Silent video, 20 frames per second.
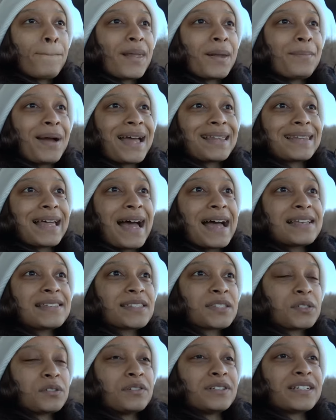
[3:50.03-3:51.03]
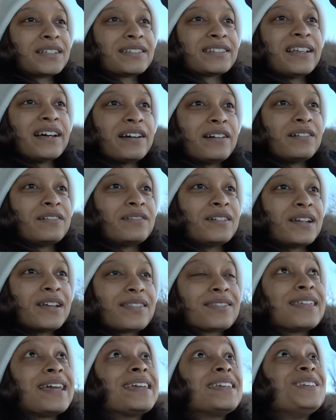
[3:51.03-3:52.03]
my last student
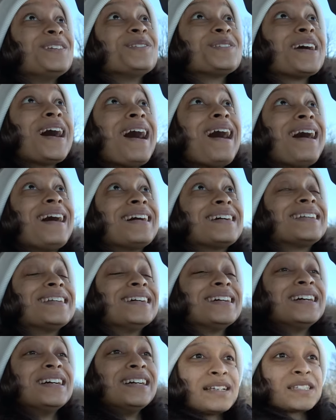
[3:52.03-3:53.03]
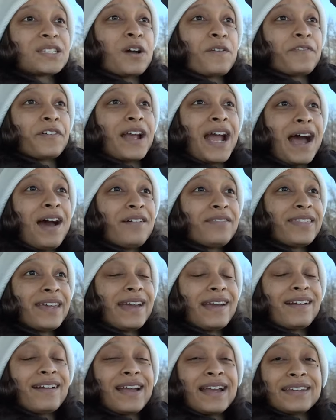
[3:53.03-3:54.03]
loan. Thank you, God. So if you're out
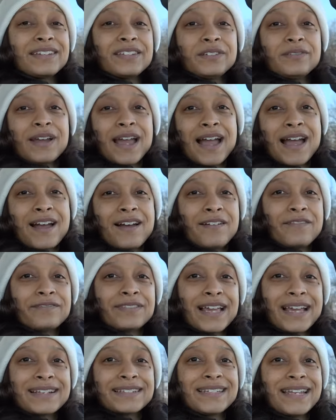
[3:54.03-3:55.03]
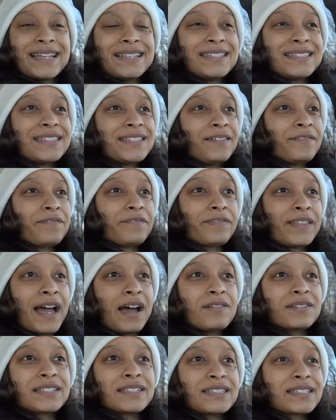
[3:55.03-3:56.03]
there and you have like tens of
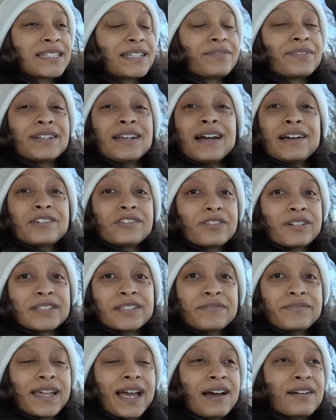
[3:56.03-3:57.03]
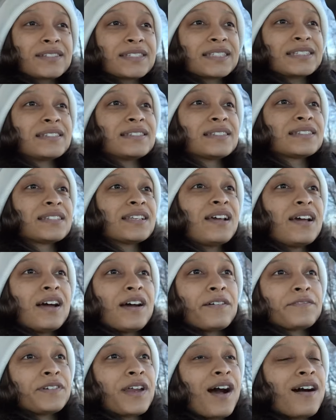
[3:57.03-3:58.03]
thousands, even hundreds of thousands
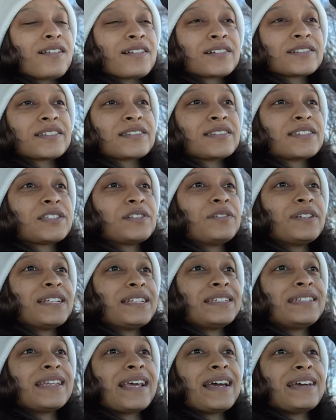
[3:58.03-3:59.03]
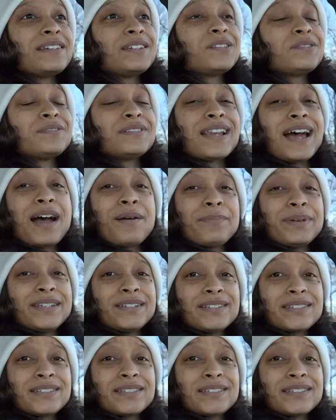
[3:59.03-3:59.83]
of dollars in student debt, do not be